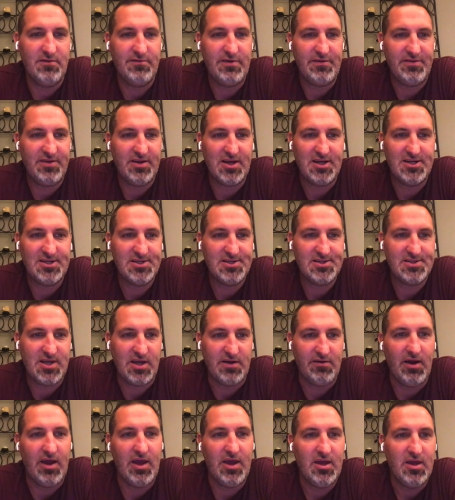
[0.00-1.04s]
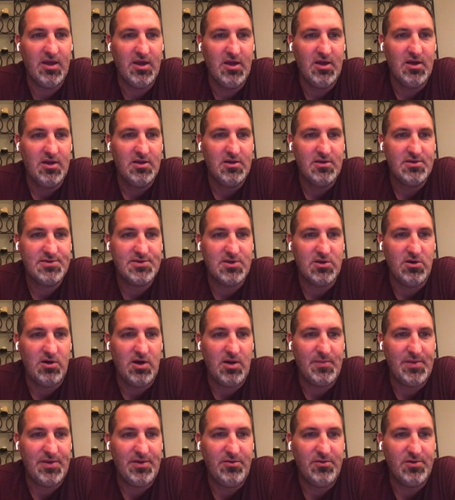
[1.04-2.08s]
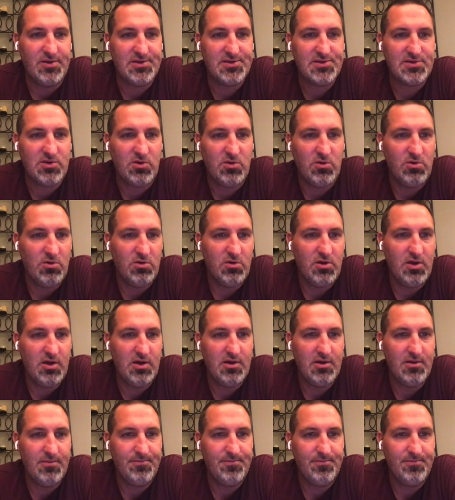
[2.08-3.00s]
of everything I just said, right? So how many units sold?